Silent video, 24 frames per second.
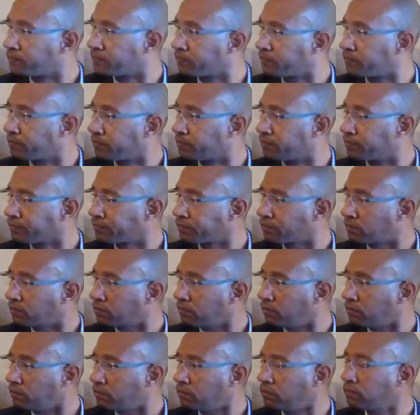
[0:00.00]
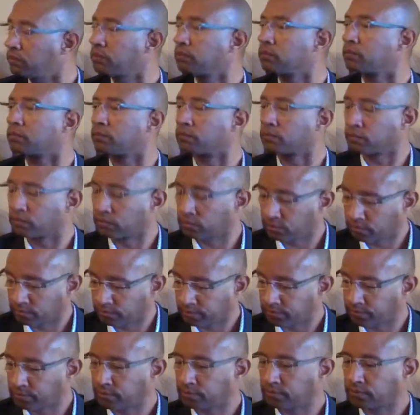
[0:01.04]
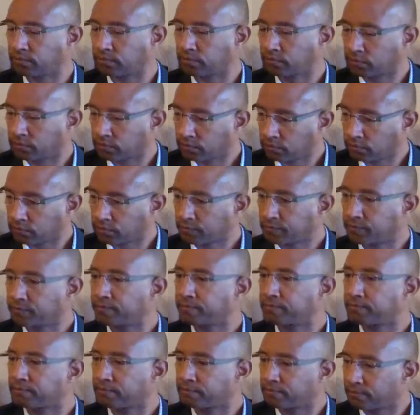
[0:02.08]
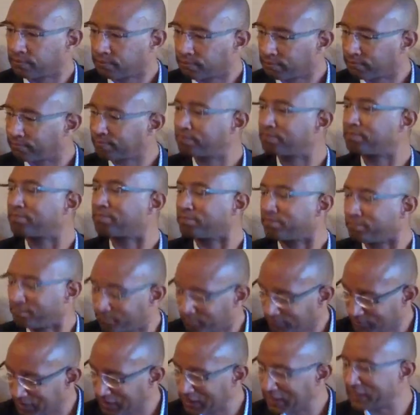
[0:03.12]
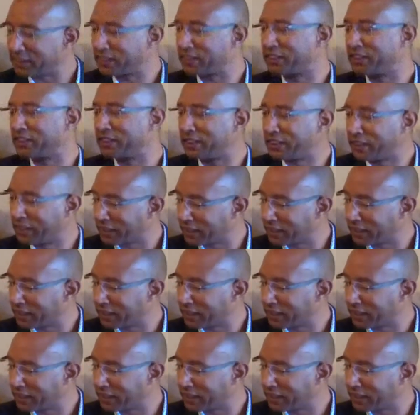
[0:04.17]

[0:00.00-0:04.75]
me go to school, introducing me to our pastor L. Henderson Bell,